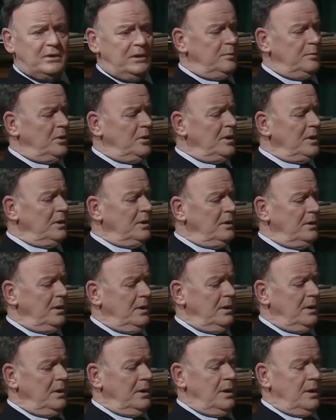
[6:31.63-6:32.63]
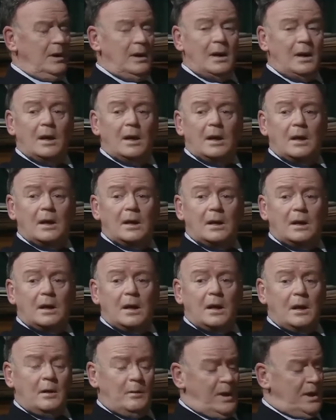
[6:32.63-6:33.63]
nothing, old boy.
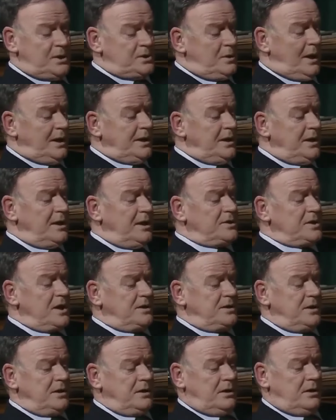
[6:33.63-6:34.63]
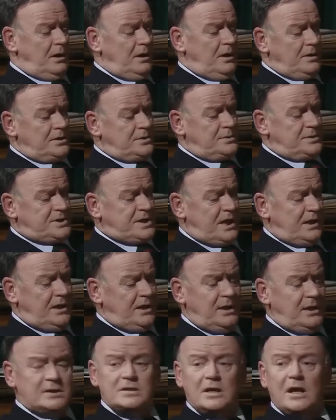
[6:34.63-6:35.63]
Now, mind you, I didn't cotton on to
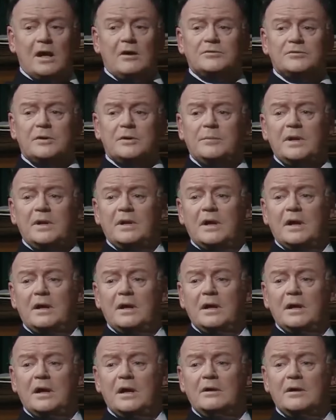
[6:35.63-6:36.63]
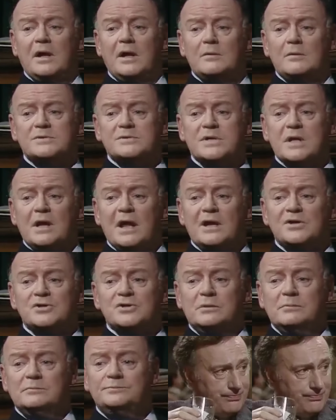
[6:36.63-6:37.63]
his technique until after I'd been there a year, and then there was the
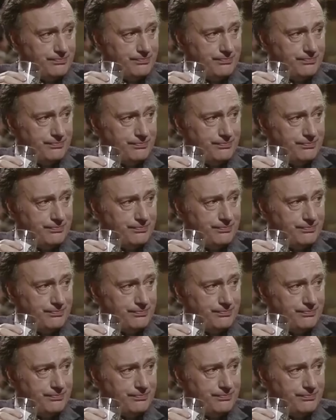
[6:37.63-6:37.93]
election.